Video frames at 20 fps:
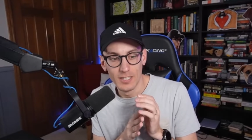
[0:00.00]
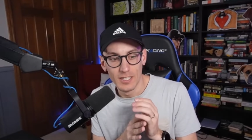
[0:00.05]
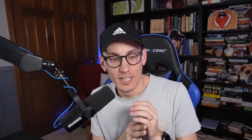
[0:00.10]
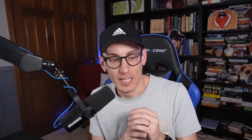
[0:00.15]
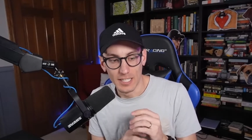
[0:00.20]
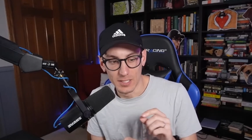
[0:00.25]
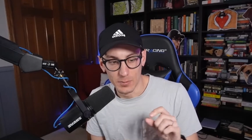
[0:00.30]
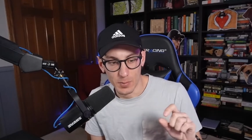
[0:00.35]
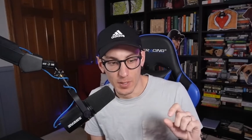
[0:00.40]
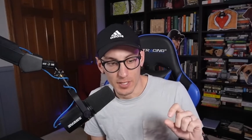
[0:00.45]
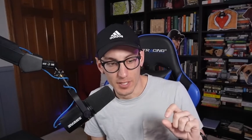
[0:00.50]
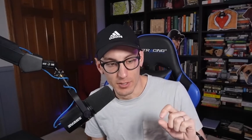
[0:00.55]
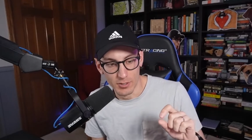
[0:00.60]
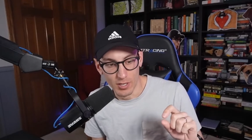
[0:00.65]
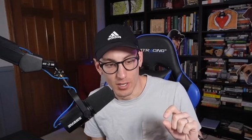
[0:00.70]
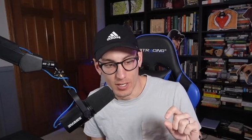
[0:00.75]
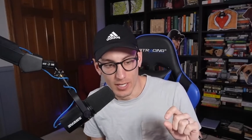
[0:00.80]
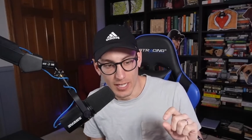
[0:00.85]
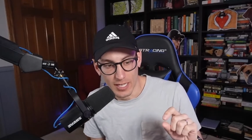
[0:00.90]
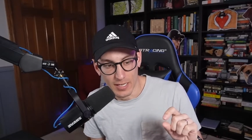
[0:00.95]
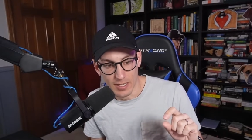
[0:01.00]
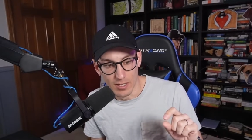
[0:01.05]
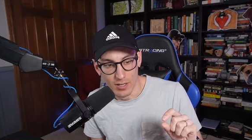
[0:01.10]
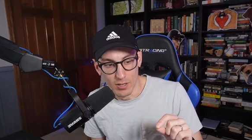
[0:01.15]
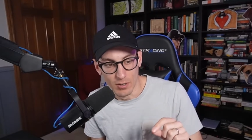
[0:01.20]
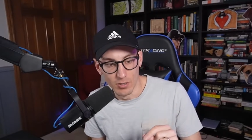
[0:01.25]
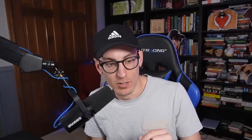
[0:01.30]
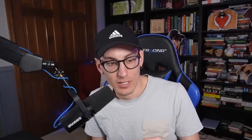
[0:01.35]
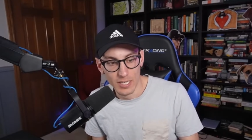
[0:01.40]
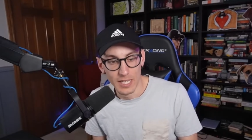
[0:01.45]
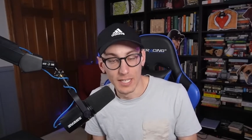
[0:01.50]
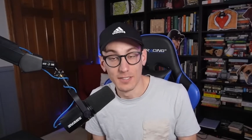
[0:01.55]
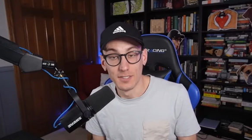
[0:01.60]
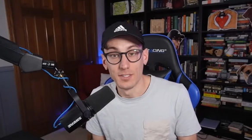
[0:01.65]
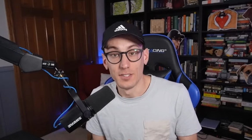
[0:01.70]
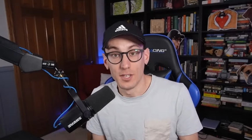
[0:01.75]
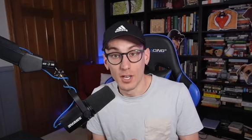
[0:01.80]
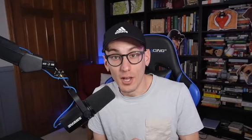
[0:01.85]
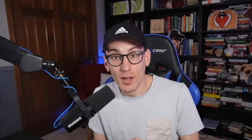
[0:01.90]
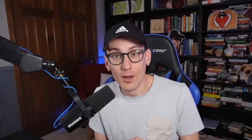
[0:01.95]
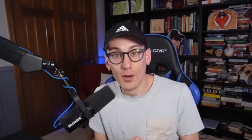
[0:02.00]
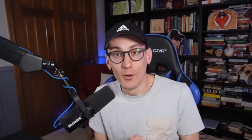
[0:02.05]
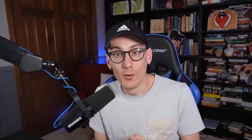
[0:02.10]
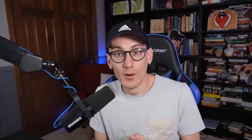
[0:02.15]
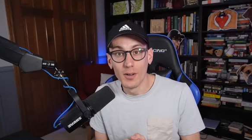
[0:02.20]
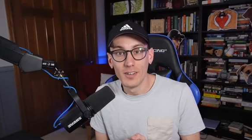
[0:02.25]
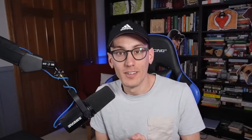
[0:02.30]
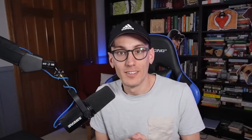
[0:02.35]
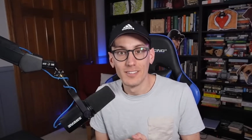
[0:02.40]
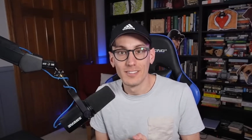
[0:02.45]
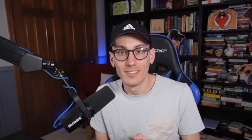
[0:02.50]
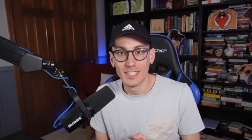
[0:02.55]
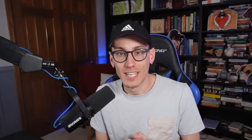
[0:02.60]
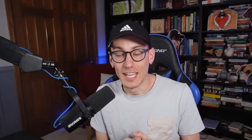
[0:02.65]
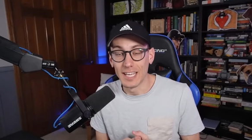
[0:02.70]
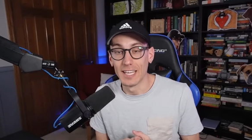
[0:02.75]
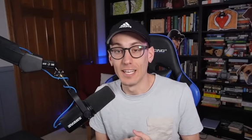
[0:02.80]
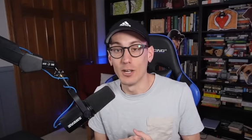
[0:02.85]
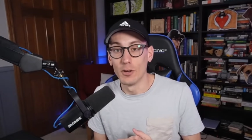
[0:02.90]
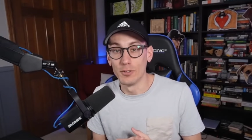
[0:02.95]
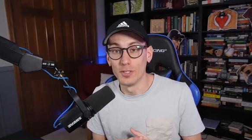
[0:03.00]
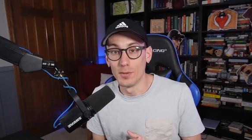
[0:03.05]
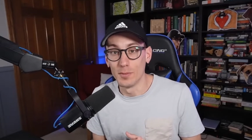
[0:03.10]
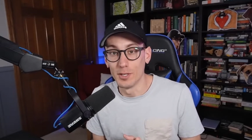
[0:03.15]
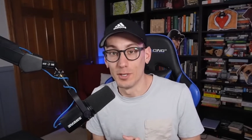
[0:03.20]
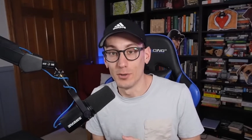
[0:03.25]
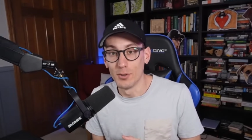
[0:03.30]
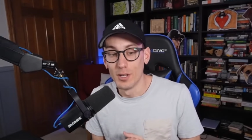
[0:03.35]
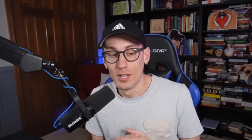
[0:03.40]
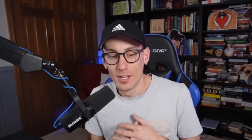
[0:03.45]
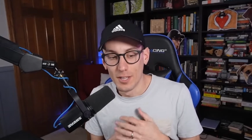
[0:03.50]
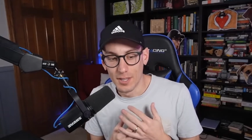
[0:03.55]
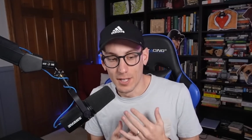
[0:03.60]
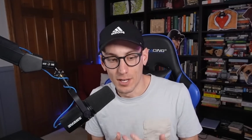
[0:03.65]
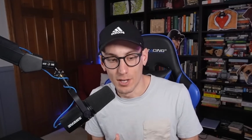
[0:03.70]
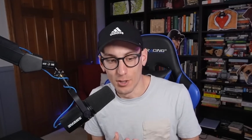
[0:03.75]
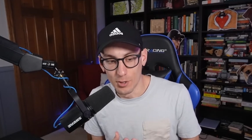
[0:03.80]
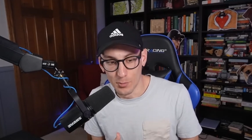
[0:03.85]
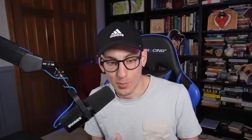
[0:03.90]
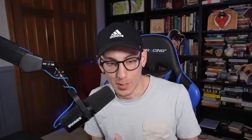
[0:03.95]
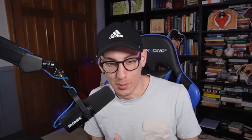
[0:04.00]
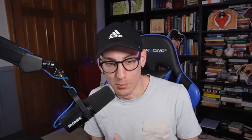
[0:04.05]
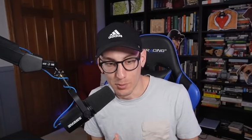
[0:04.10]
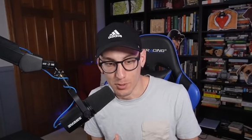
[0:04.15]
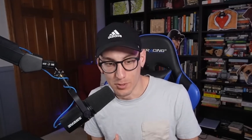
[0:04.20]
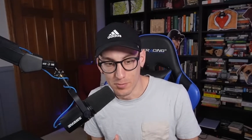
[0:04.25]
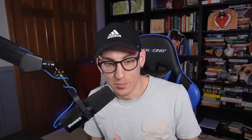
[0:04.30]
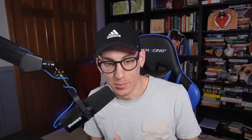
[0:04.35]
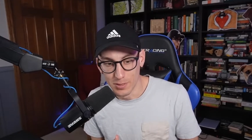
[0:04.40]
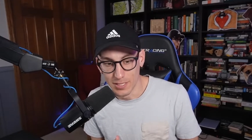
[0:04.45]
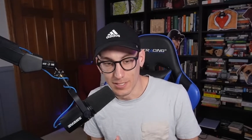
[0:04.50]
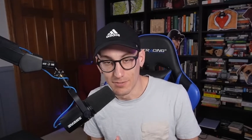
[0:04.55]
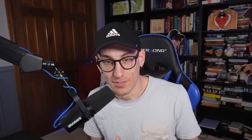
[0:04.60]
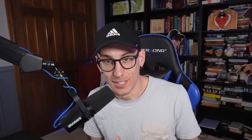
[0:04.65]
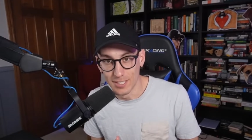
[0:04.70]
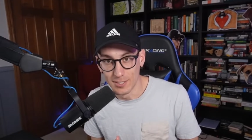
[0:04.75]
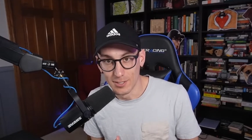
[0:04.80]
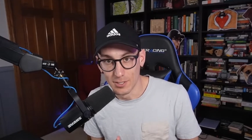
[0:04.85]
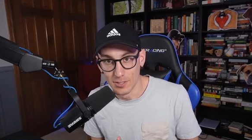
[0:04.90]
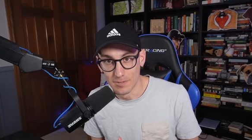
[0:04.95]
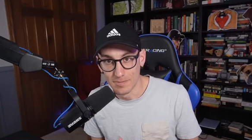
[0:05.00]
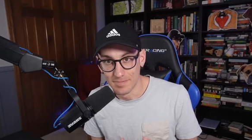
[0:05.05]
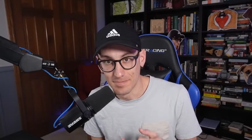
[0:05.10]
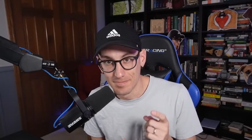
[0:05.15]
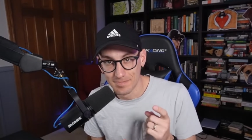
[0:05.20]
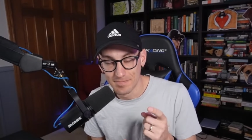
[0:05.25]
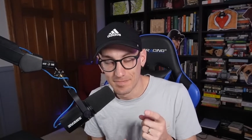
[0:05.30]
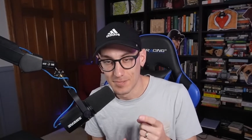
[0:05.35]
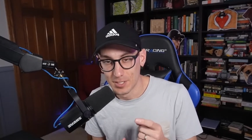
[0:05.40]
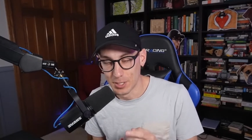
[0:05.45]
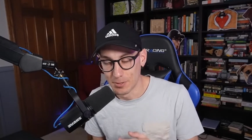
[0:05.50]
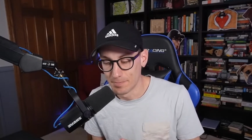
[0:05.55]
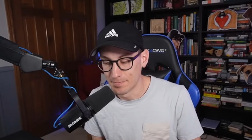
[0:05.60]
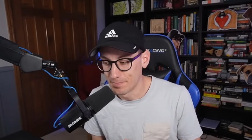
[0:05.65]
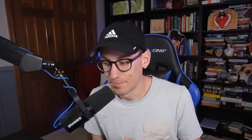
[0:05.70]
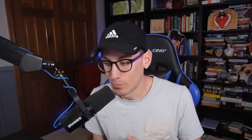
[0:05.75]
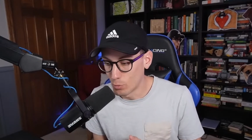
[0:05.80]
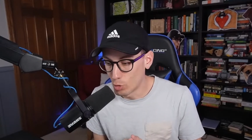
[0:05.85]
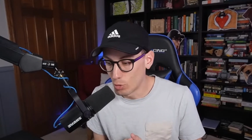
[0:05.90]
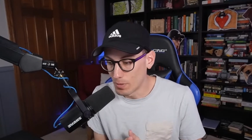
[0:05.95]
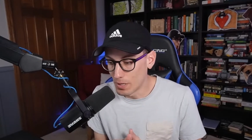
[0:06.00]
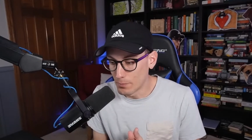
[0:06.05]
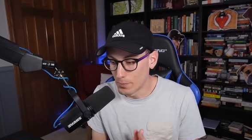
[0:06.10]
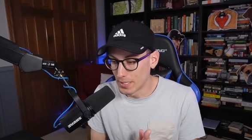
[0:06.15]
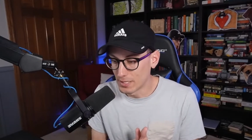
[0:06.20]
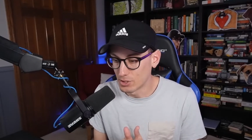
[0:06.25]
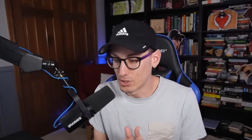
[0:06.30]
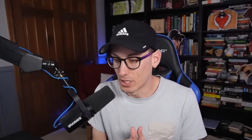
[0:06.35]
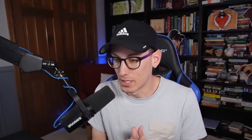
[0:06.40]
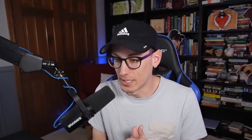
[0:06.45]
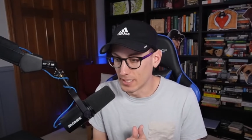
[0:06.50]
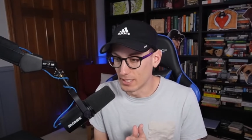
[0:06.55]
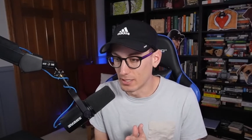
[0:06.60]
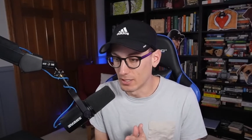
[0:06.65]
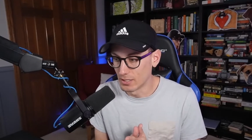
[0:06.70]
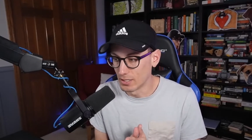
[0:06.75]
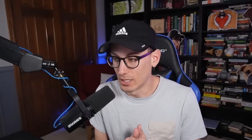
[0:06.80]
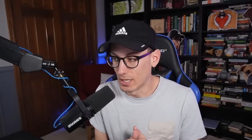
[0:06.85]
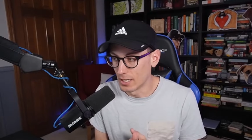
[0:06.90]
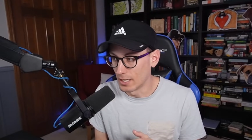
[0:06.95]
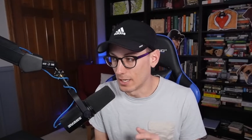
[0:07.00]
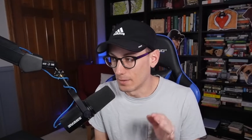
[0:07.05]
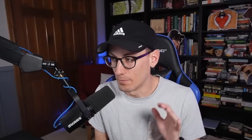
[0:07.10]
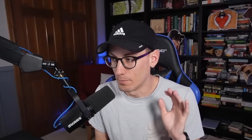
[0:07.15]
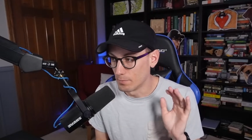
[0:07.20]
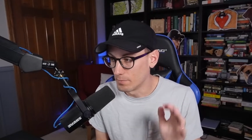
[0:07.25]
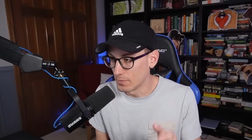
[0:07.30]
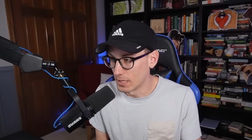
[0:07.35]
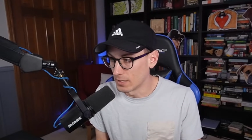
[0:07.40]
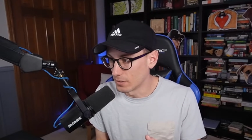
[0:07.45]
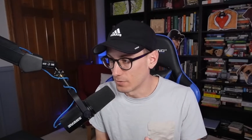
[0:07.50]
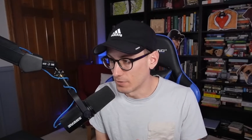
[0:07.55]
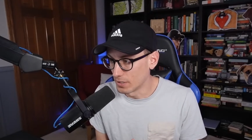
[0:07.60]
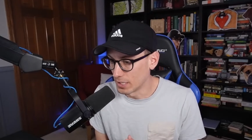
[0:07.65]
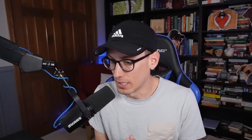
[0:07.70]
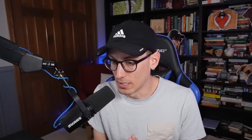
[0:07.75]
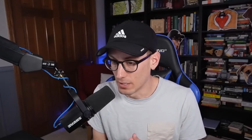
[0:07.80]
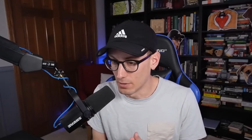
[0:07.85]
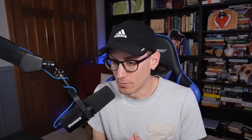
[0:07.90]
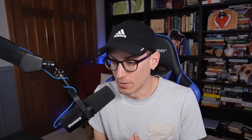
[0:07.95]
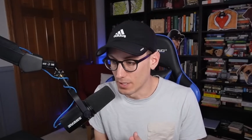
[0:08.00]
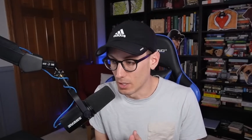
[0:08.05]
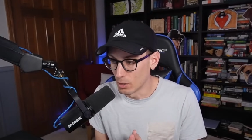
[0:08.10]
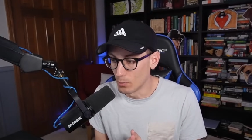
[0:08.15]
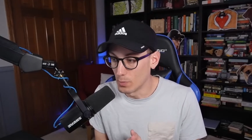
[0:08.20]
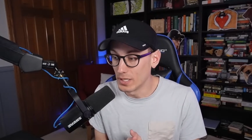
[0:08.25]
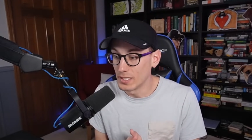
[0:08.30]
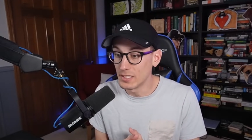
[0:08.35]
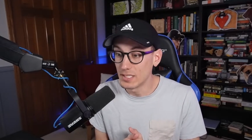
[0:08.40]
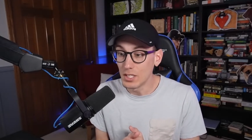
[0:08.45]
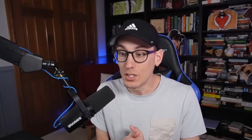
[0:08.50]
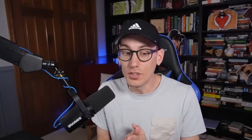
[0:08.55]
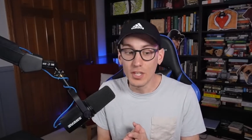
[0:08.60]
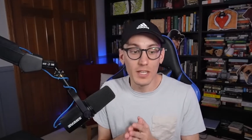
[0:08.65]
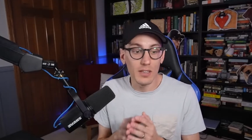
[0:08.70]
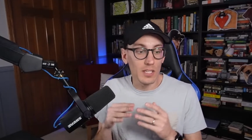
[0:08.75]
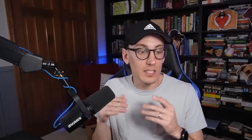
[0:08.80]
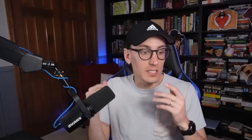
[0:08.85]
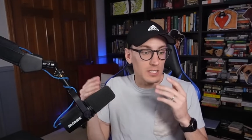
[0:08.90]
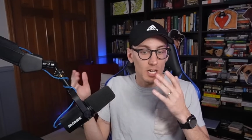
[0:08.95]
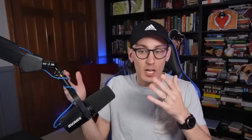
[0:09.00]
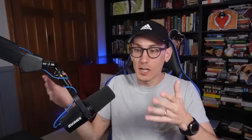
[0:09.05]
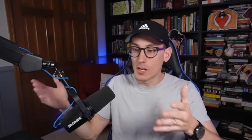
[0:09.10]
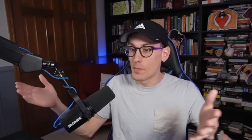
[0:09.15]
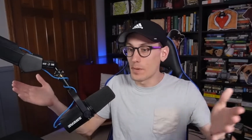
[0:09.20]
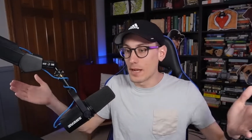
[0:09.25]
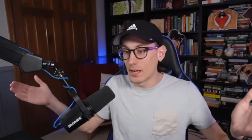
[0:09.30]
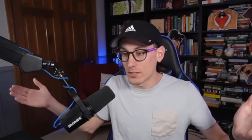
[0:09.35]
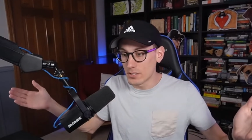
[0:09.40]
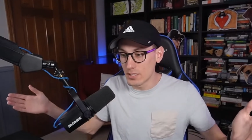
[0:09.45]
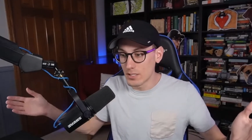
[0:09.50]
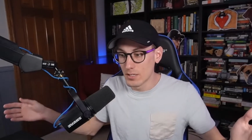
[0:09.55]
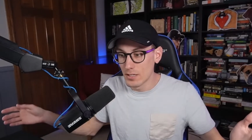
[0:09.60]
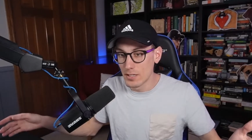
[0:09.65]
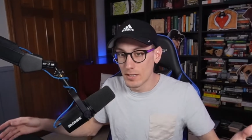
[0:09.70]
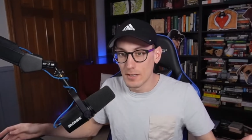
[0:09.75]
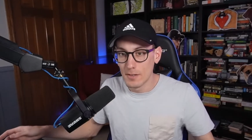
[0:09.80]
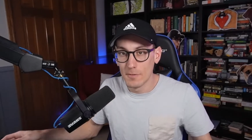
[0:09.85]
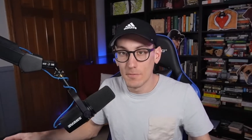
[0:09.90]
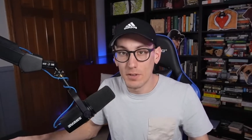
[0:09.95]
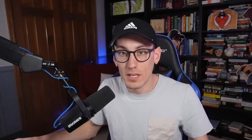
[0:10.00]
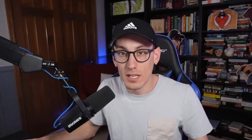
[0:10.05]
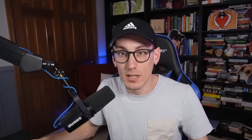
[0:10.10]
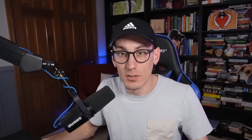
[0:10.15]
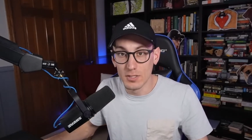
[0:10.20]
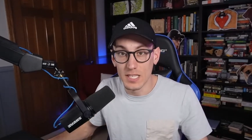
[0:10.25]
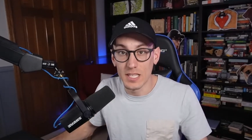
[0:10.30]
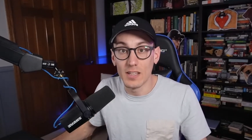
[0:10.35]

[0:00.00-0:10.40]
I spelled it wrong, N-O, and know, K-N-O-W, that other people believe in it too. So more about Patreon here um, at the very end of the video. But until then, let's talk about videos.